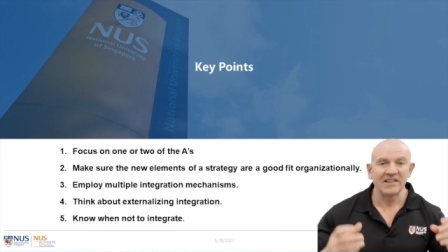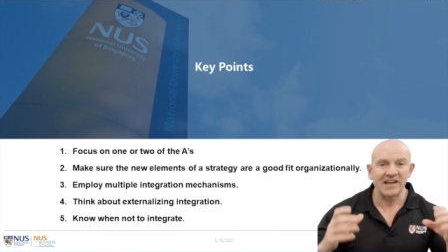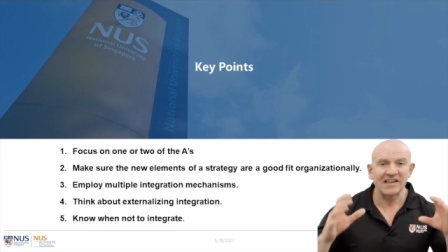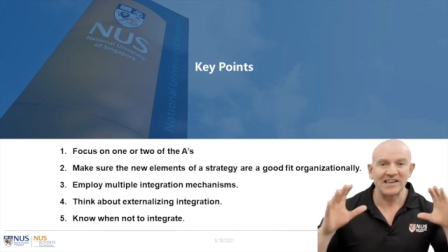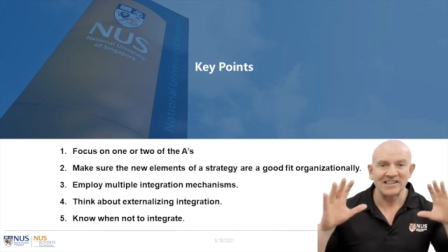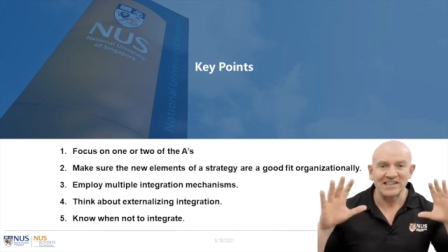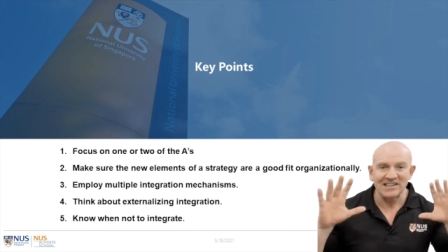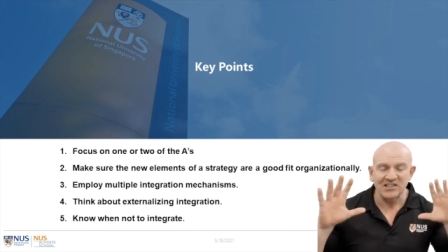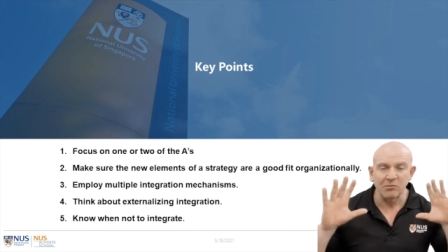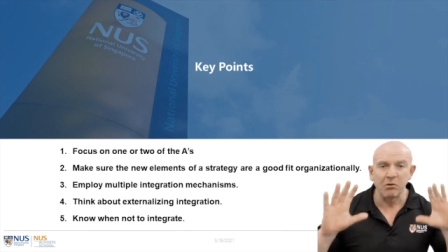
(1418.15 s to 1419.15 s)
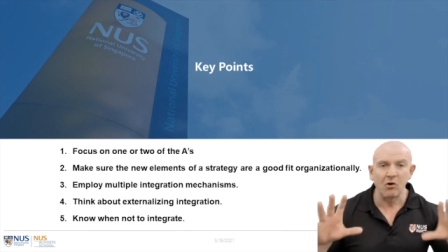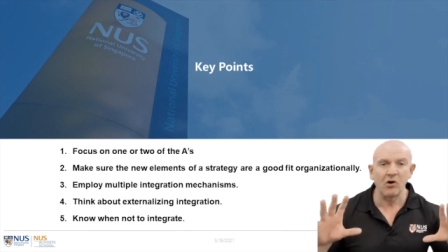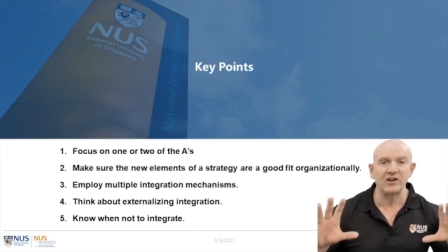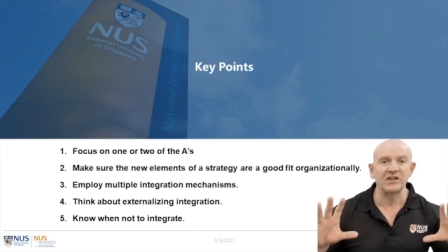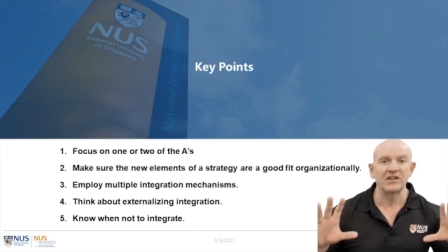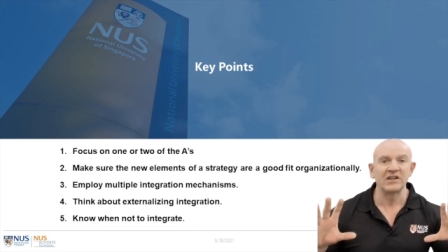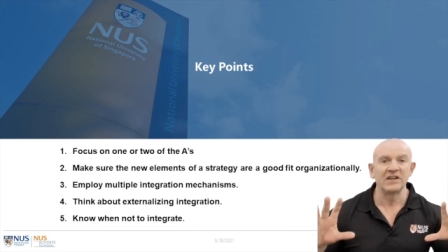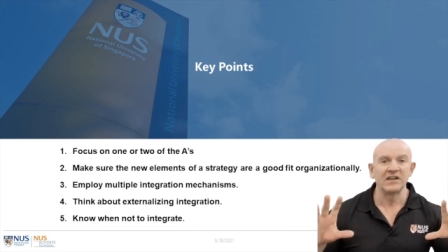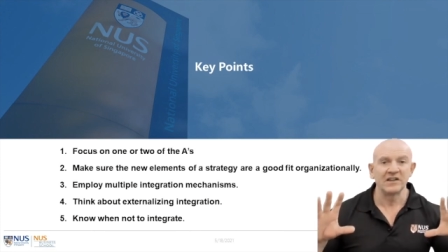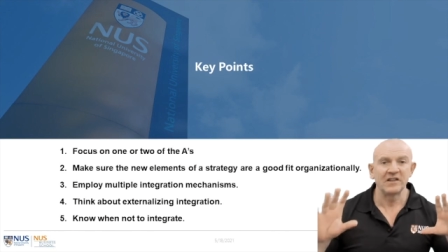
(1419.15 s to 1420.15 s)
that can support
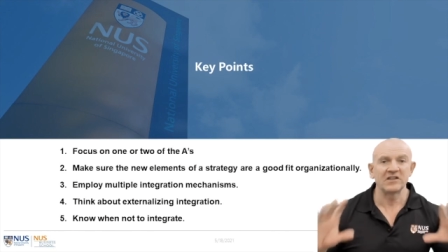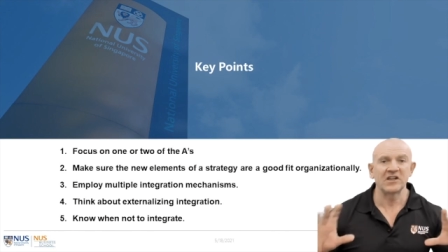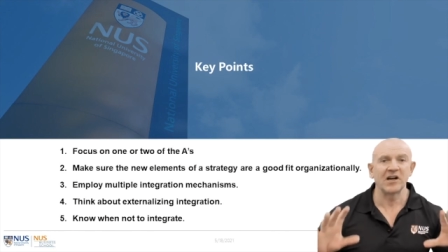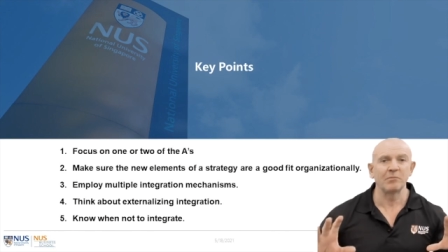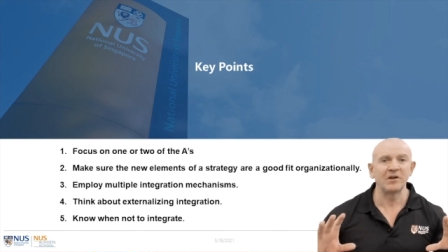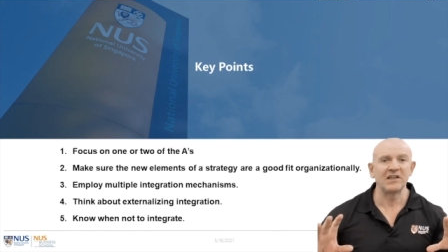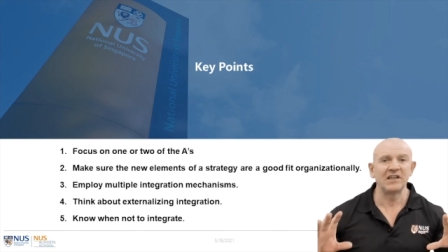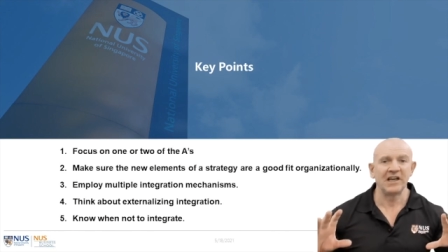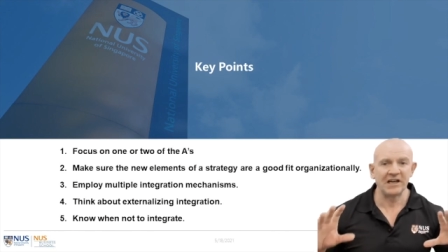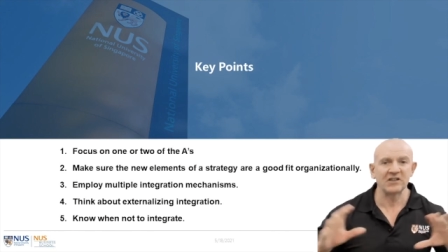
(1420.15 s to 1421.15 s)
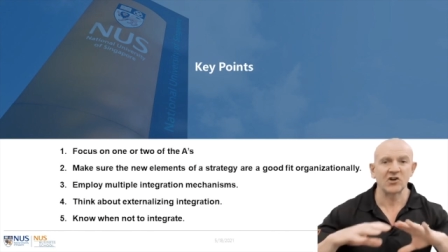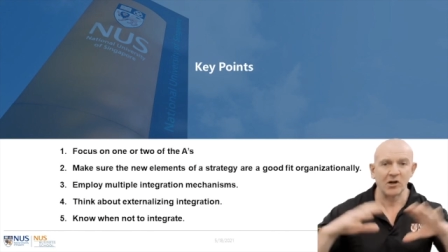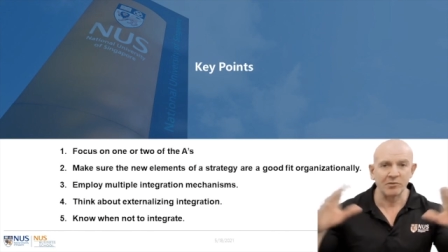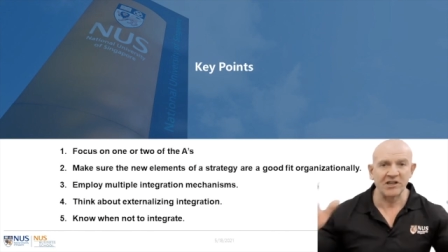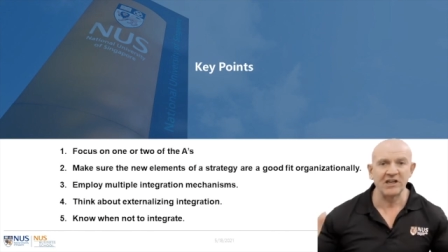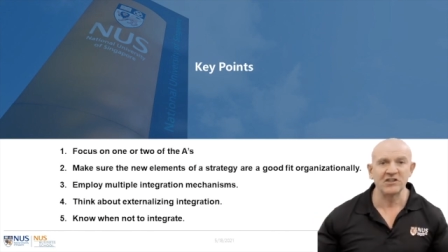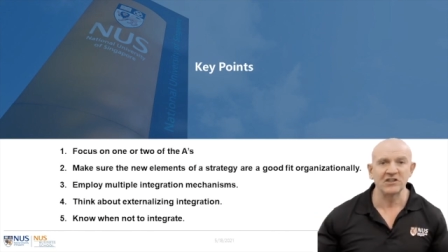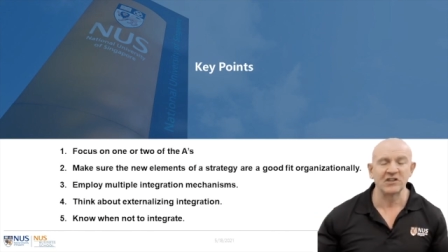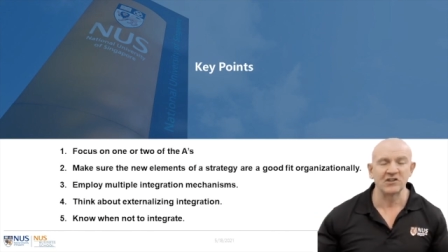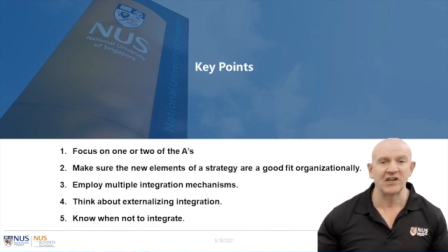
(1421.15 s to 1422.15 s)
this company and its
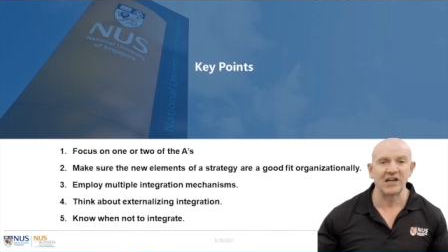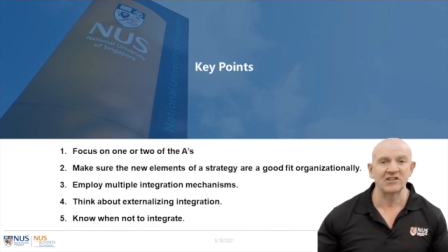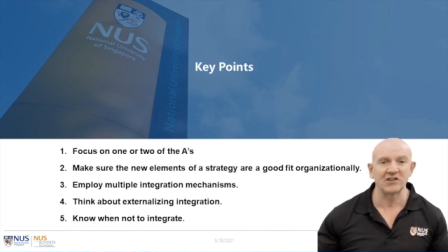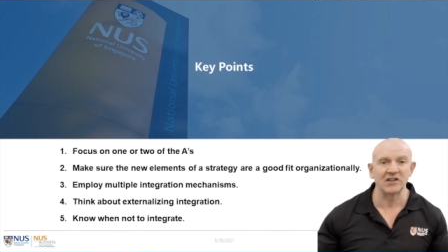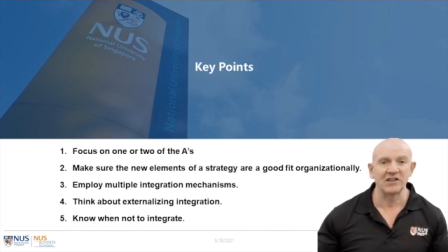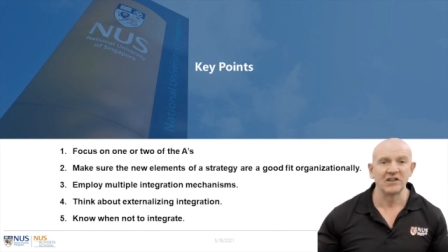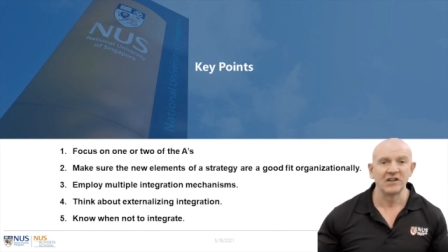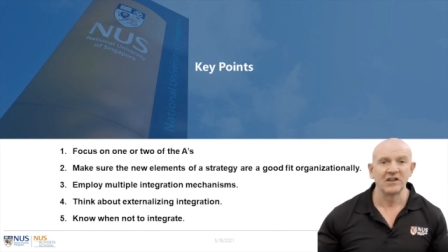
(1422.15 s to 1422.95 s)
complications internationally,